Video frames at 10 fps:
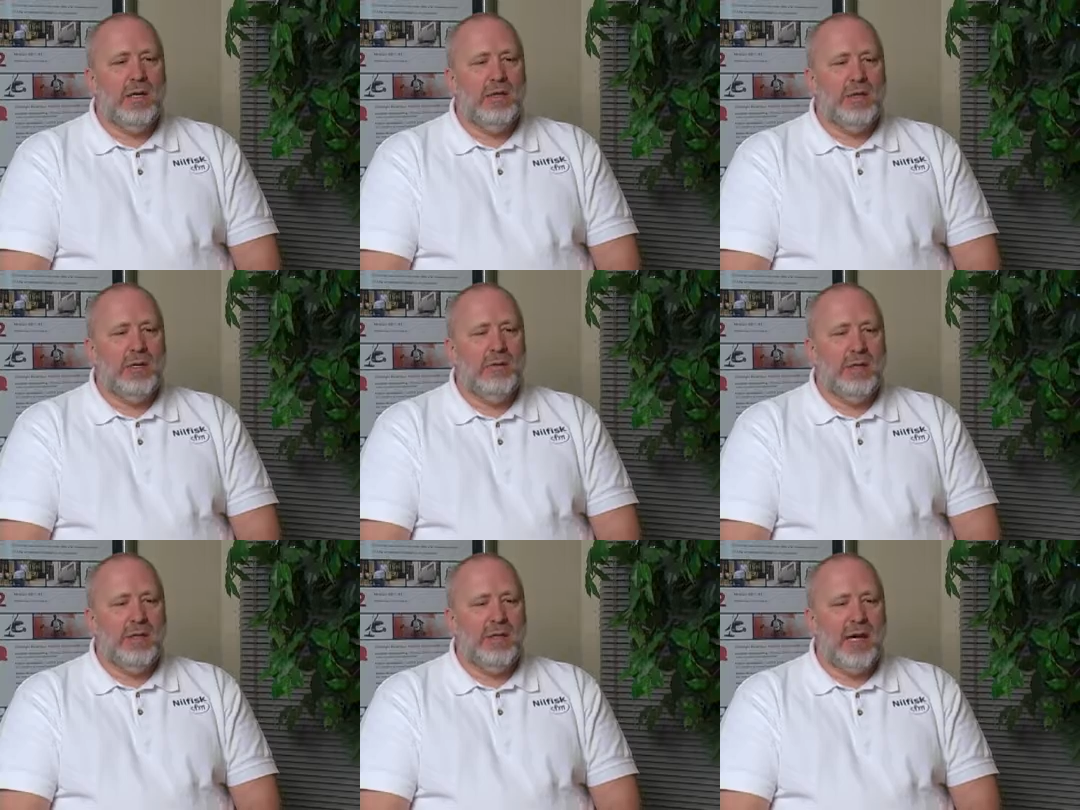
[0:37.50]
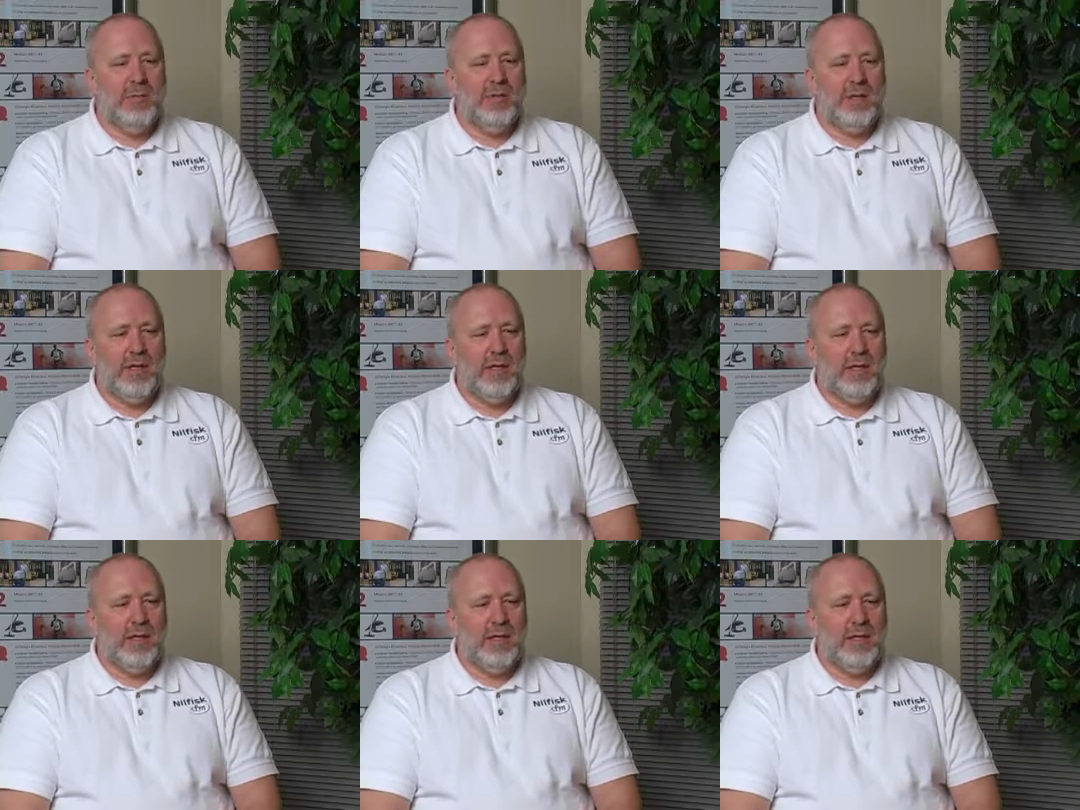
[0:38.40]
Generally in tableting,
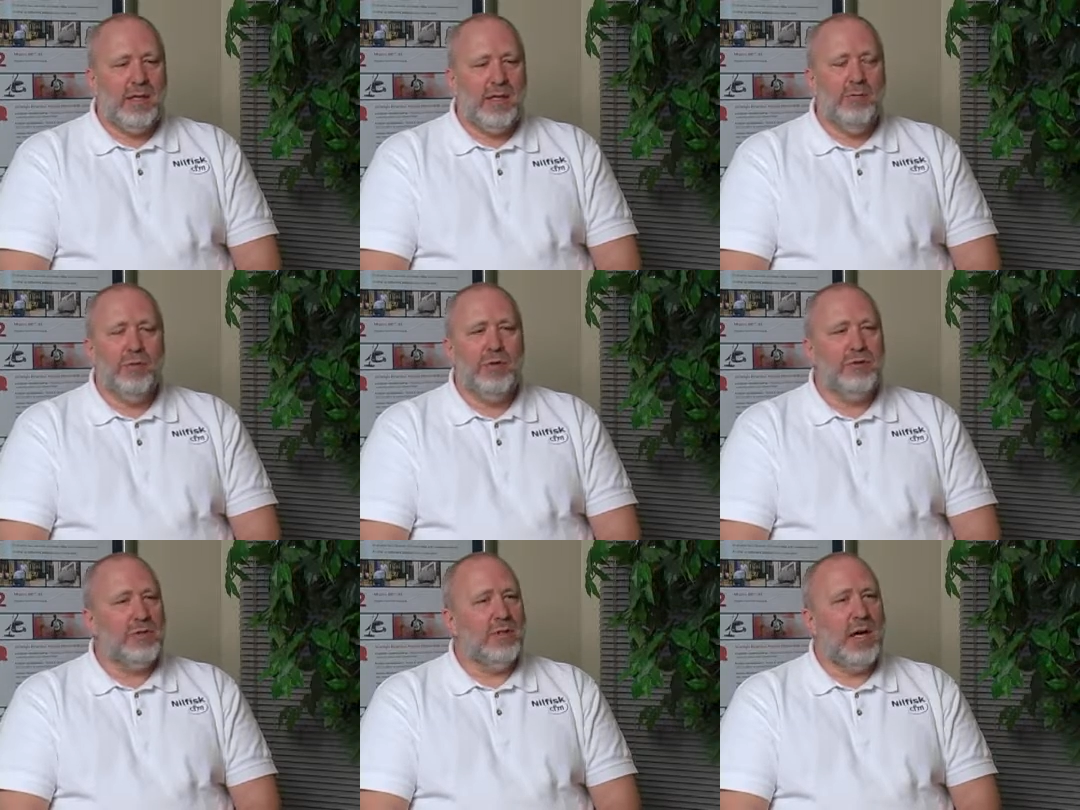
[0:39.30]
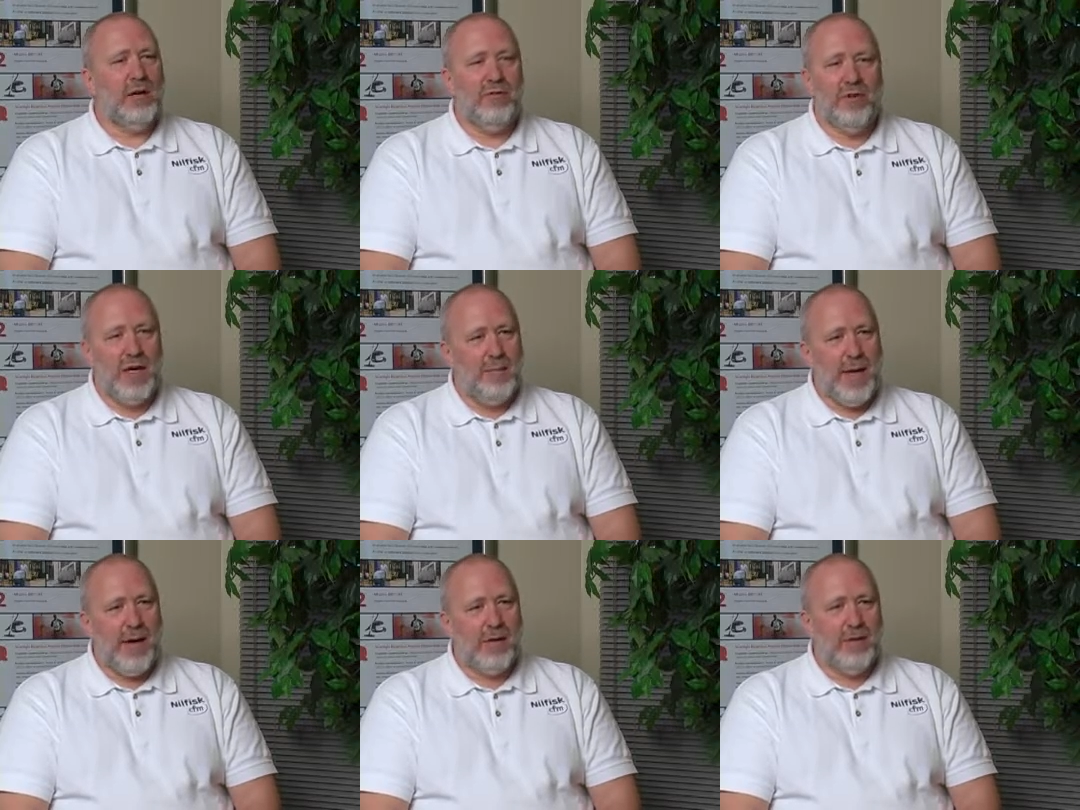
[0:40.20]
it can produce a lot of fine
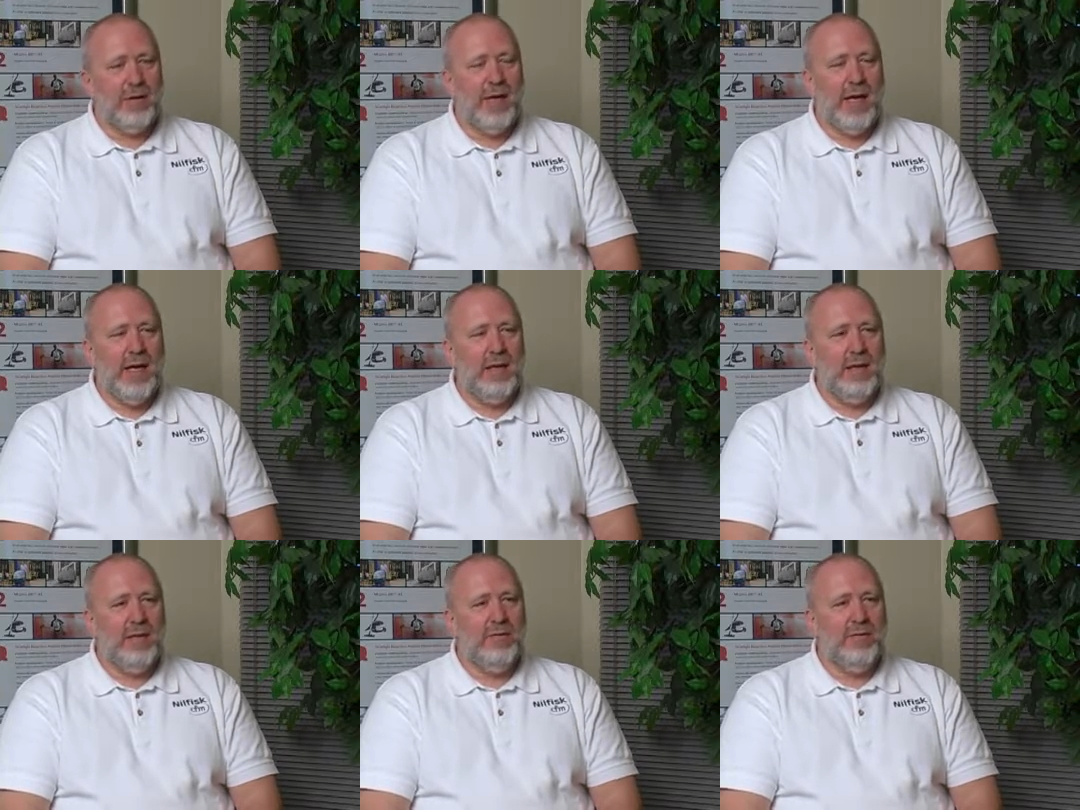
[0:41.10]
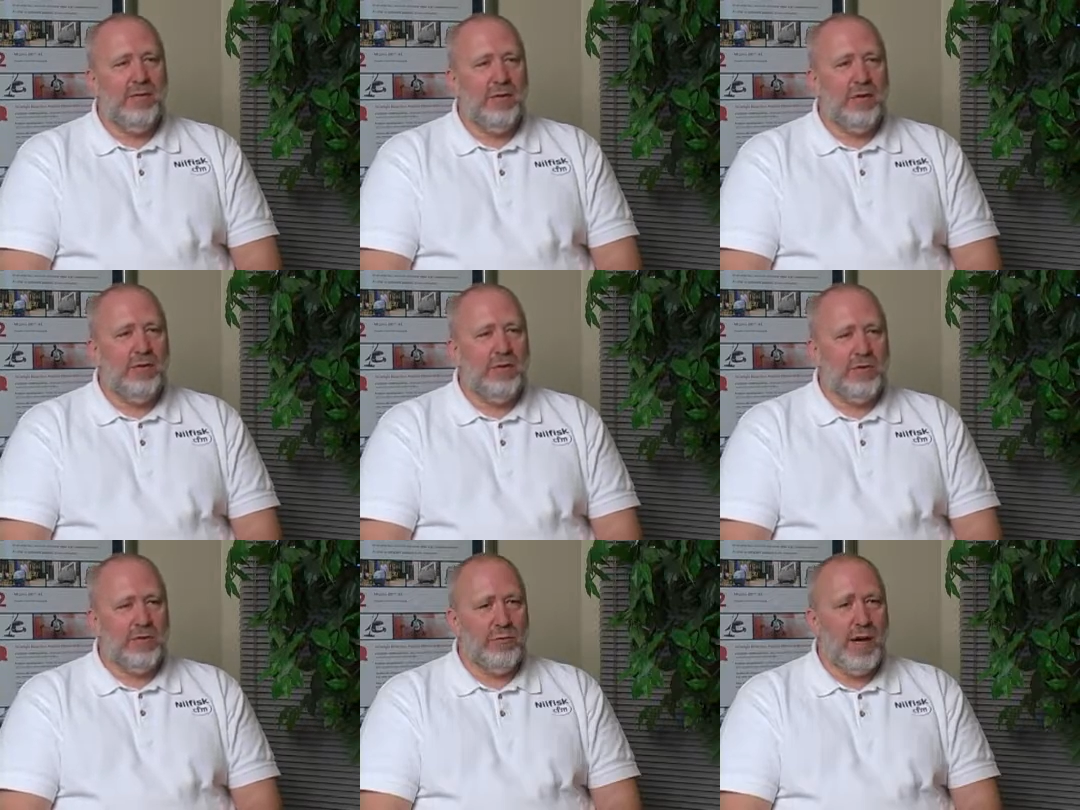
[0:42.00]
powder, and if you don't
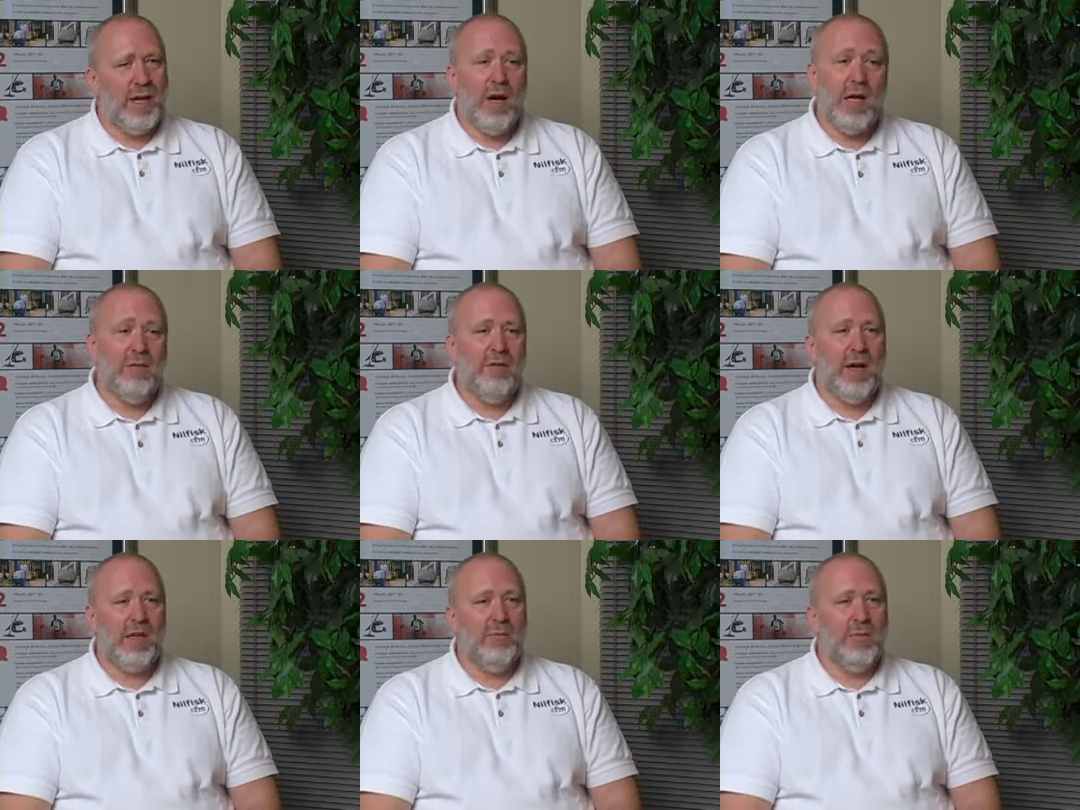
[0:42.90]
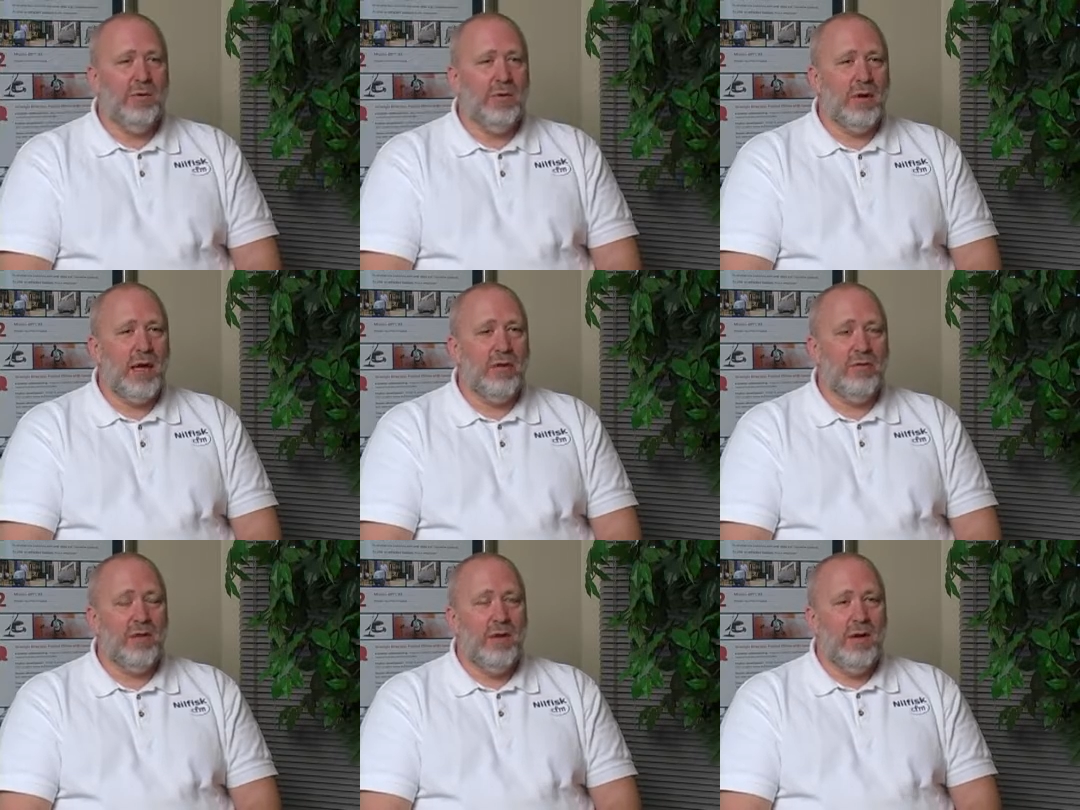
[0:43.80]
use the right kind of vacuum, you'll have